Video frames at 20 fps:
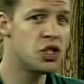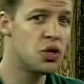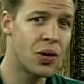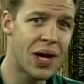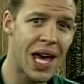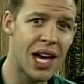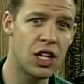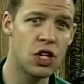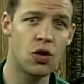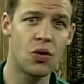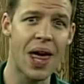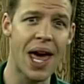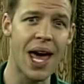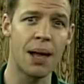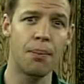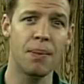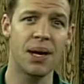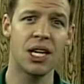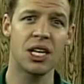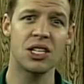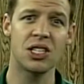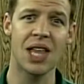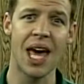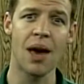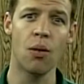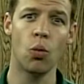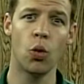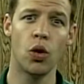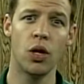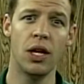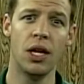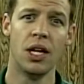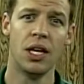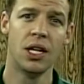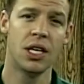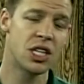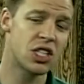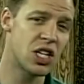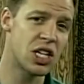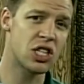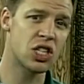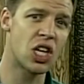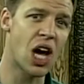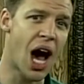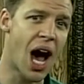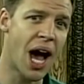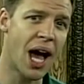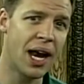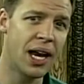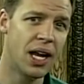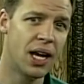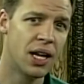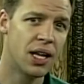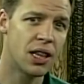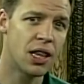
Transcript: You can't do that because that would, since God,